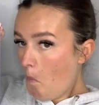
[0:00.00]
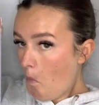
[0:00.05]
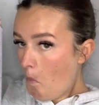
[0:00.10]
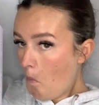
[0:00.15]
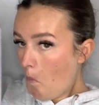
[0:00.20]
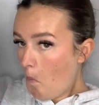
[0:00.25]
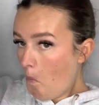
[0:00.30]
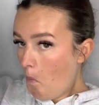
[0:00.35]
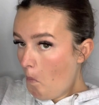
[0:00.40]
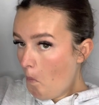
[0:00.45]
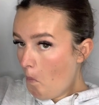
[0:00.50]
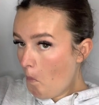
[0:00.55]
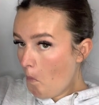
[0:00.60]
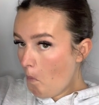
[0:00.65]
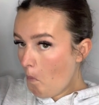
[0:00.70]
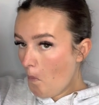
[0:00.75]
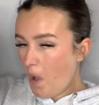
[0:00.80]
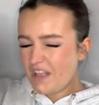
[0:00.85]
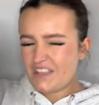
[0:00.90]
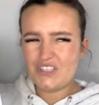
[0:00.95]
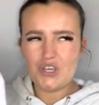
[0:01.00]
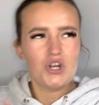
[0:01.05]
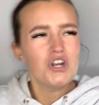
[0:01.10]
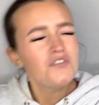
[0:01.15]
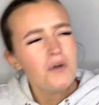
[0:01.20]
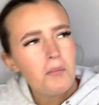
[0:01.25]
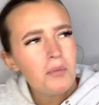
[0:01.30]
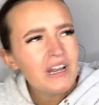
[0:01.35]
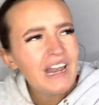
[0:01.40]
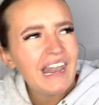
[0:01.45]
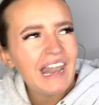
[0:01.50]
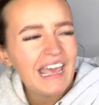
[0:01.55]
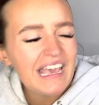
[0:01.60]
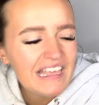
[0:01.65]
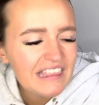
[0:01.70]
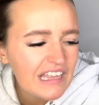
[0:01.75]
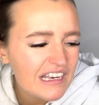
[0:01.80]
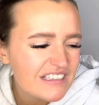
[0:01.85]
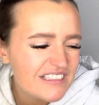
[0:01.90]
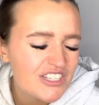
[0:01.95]
I don't know if I'm gonna
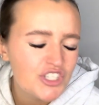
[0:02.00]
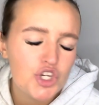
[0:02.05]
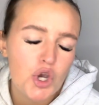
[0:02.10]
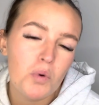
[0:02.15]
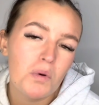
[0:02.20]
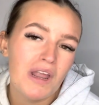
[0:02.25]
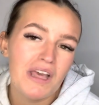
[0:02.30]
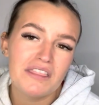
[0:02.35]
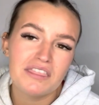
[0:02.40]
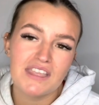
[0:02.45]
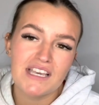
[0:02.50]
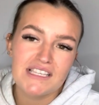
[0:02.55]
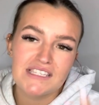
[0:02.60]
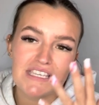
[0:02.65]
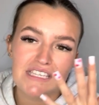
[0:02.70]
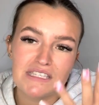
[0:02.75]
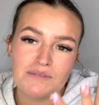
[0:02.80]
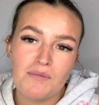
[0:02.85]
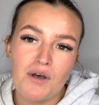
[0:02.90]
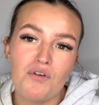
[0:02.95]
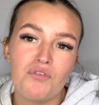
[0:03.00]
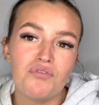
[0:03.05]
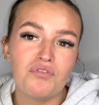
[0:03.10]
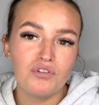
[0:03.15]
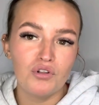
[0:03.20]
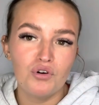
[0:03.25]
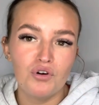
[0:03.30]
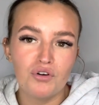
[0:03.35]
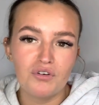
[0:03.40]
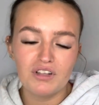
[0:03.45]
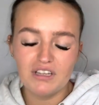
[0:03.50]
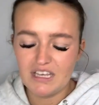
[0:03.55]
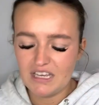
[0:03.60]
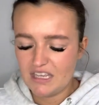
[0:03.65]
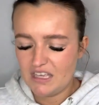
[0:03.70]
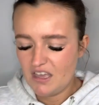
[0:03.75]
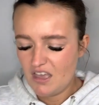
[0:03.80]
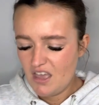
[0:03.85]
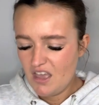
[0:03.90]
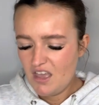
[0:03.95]
like that, because I don't like things that smell
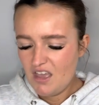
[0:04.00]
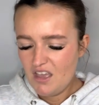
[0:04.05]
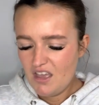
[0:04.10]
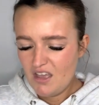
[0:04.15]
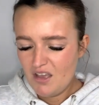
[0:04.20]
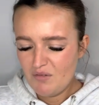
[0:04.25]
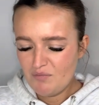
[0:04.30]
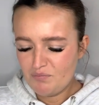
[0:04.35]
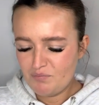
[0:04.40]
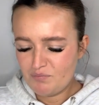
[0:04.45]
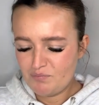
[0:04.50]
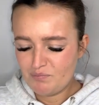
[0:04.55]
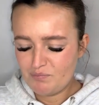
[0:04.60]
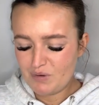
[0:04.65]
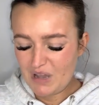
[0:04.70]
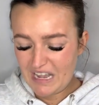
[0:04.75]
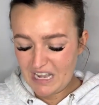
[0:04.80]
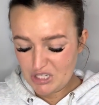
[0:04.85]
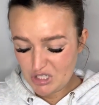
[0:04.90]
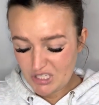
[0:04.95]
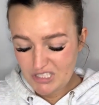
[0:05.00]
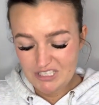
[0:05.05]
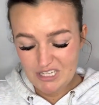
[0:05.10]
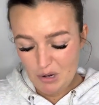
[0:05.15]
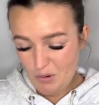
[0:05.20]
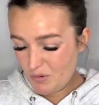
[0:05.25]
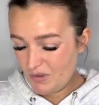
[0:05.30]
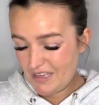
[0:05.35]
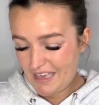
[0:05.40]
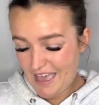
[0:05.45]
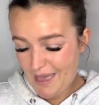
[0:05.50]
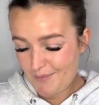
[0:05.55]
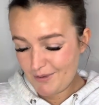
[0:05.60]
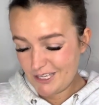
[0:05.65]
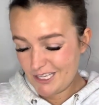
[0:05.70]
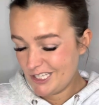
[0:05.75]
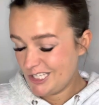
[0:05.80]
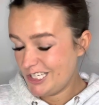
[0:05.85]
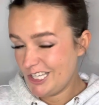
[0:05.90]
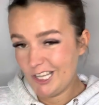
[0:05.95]
florally, but I actually don't care
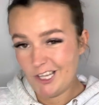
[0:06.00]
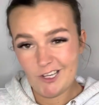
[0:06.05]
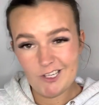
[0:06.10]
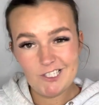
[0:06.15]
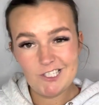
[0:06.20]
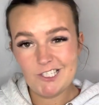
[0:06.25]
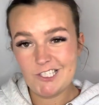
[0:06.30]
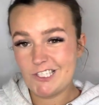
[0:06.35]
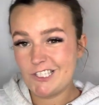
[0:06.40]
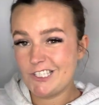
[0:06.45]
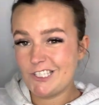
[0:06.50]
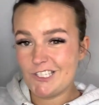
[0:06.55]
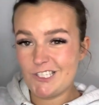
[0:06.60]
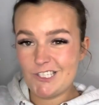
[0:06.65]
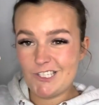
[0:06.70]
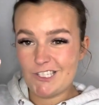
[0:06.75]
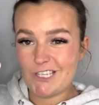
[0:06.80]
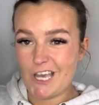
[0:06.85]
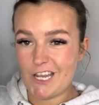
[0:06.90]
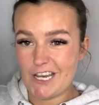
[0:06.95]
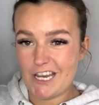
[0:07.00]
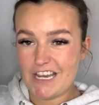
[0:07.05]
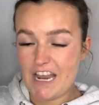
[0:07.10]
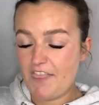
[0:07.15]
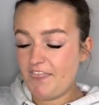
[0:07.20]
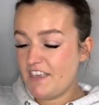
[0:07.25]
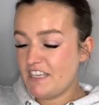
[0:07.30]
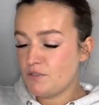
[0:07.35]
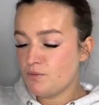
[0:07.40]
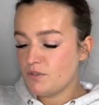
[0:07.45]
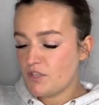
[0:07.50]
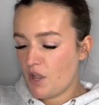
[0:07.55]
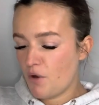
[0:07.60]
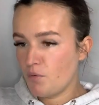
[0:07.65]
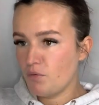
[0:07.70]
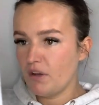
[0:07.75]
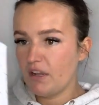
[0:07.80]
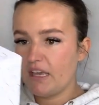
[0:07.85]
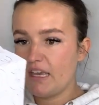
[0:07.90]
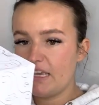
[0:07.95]
because she looks stunning. And this was
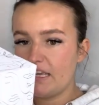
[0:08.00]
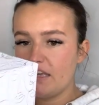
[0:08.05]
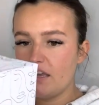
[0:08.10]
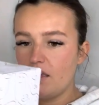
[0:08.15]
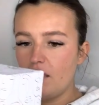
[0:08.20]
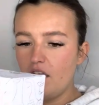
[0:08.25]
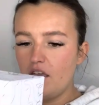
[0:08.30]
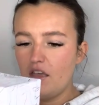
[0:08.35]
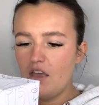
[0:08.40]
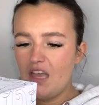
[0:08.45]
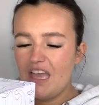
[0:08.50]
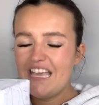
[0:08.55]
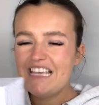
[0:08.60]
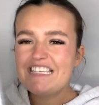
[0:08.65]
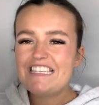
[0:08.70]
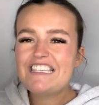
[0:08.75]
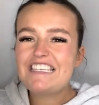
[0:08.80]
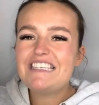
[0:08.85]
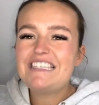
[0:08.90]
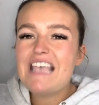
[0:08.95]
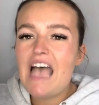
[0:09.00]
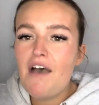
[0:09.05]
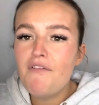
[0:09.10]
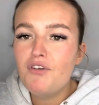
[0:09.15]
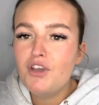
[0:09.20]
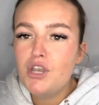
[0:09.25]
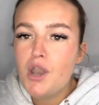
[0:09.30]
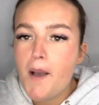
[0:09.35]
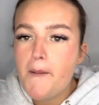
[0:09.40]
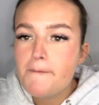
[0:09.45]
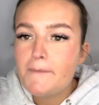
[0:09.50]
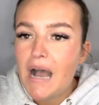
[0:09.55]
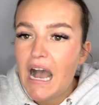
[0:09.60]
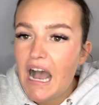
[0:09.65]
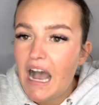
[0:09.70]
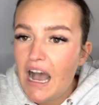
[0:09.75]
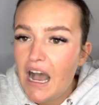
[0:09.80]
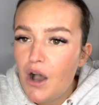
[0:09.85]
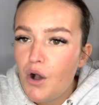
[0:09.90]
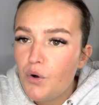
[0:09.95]
only
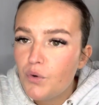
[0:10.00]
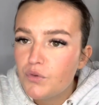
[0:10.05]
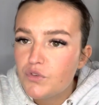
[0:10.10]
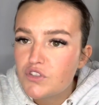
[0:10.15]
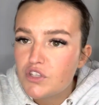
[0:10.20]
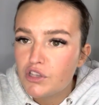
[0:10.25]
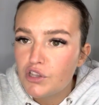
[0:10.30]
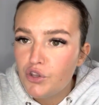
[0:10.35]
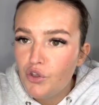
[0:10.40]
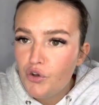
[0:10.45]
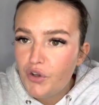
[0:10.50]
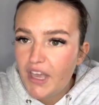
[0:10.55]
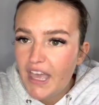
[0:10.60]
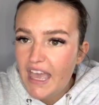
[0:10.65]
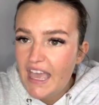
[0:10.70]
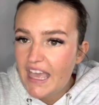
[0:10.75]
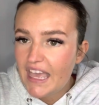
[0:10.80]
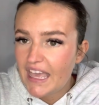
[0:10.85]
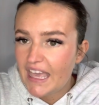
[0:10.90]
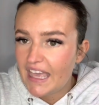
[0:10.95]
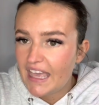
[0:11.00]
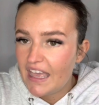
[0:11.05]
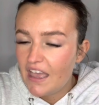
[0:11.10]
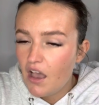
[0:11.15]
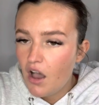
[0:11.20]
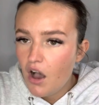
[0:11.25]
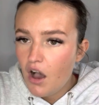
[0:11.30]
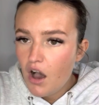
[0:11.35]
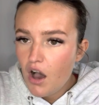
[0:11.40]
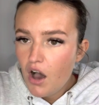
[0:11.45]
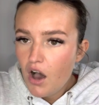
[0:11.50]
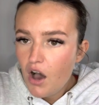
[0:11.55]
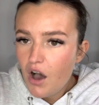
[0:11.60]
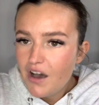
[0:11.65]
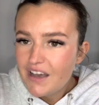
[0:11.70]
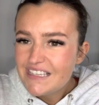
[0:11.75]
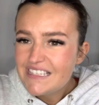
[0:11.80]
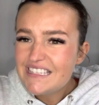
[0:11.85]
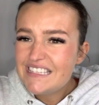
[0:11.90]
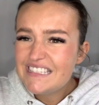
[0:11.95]
£7. Look at it.
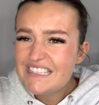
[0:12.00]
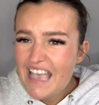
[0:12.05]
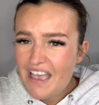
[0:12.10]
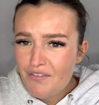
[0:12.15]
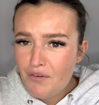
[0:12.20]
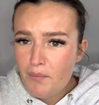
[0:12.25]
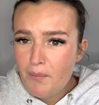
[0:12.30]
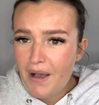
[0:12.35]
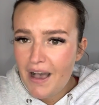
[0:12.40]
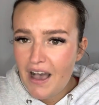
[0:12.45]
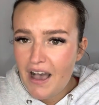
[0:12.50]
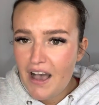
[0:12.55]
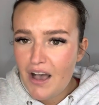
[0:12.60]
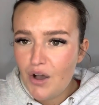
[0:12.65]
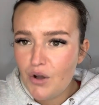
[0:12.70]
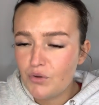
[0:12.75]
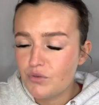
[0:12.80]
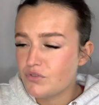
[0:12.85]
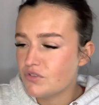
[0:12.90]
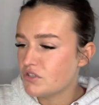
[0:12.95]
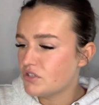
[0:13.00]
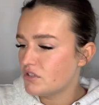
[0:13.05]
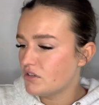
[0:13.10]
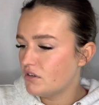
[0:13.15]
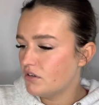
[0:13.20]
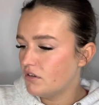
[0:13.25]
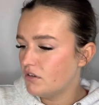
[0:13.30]
£7.